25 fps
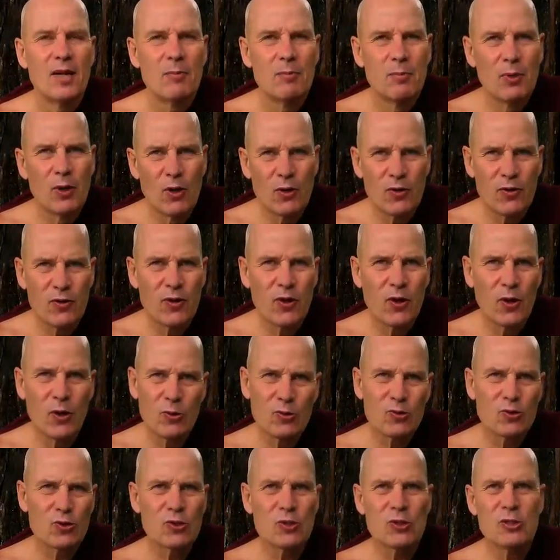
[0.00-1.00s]
Both
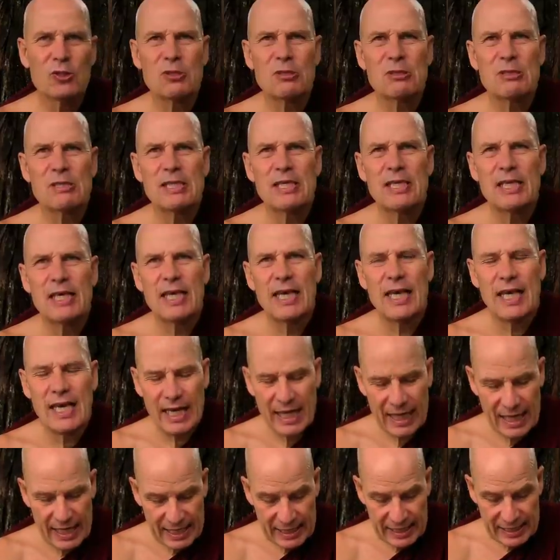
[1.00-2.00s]
ghosts
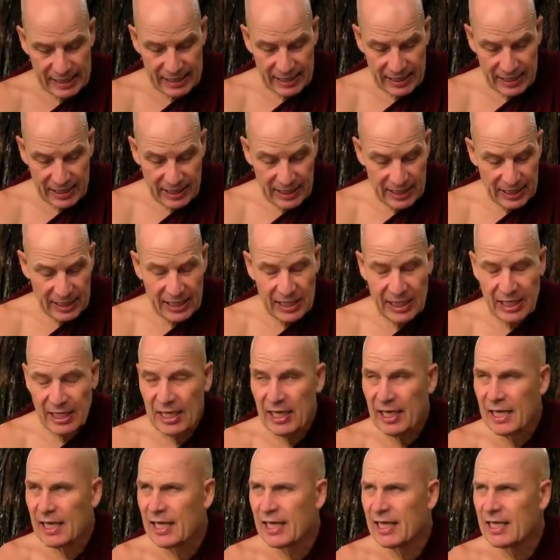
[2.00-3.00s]
and
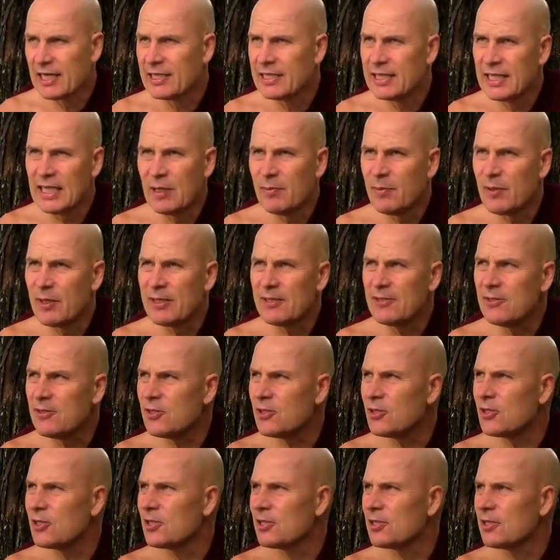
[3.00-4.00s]

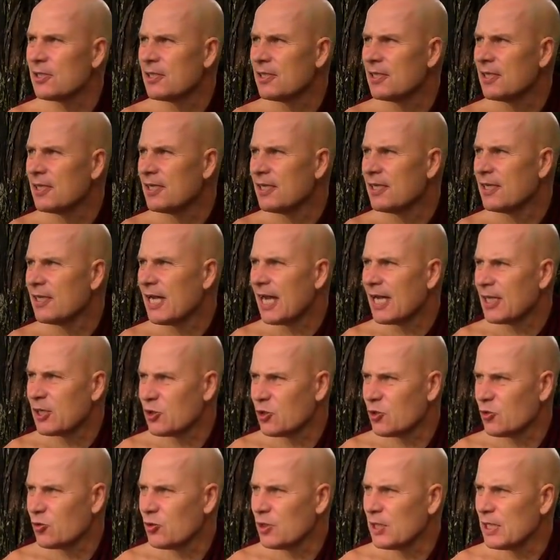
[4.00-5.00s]
demons,
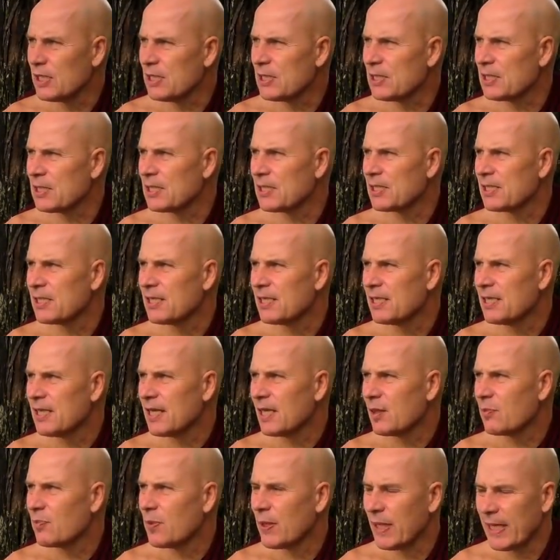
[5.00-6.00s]
asuras,
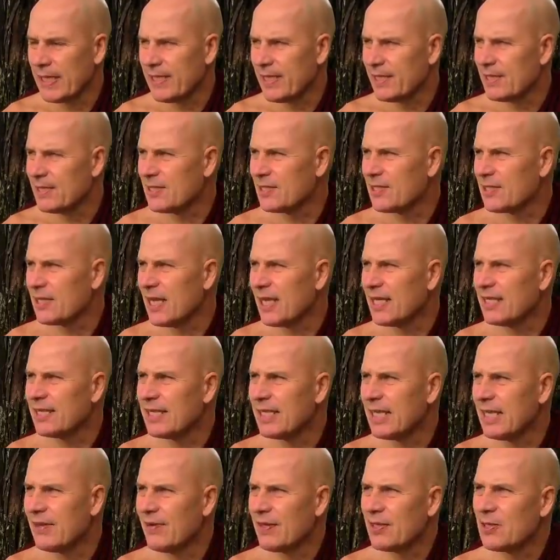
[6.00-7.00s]
petas and
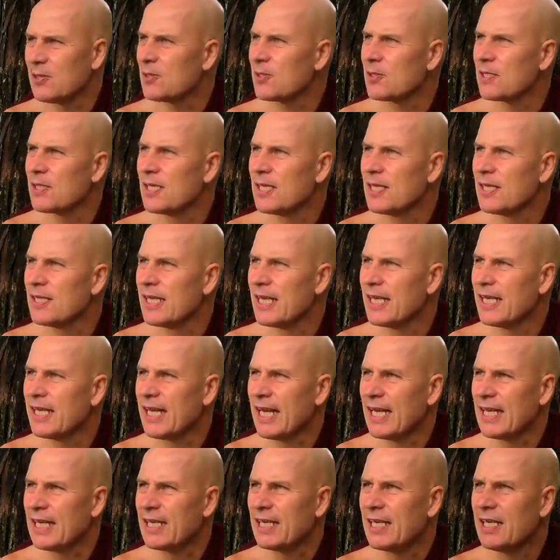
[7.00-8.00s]
devas, they
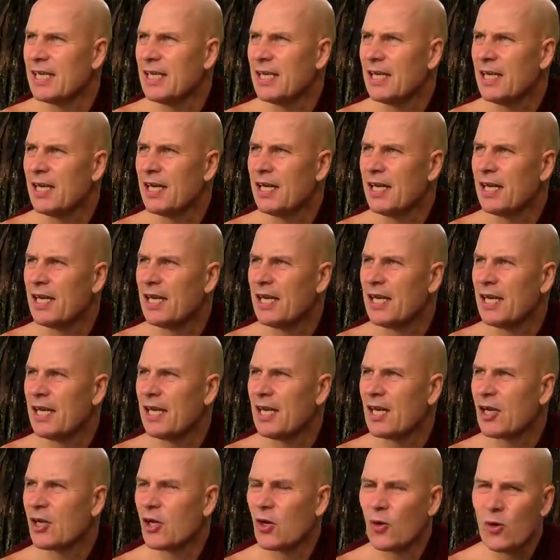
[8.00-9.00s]
can
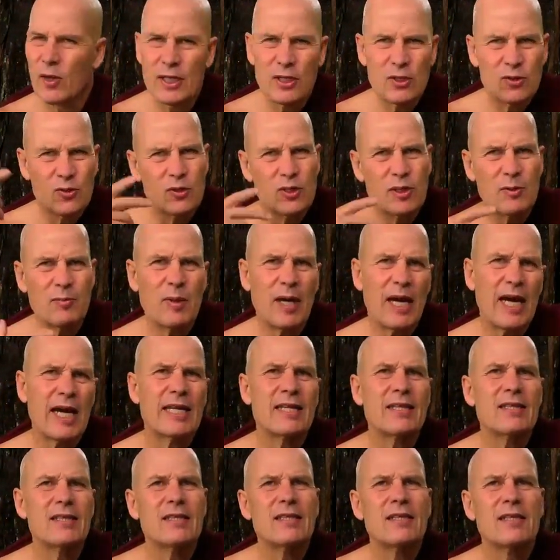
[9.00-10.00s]
go into the
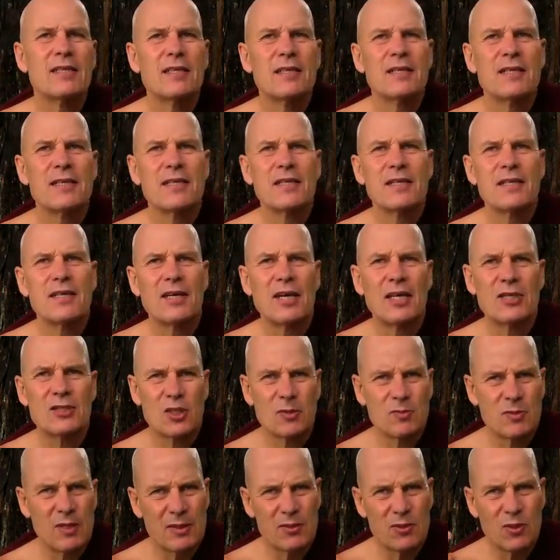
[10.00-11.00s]
mind, and
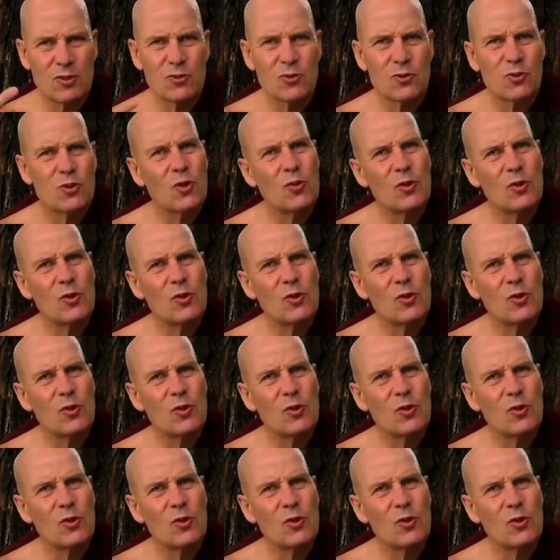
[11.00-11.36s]
sometimes also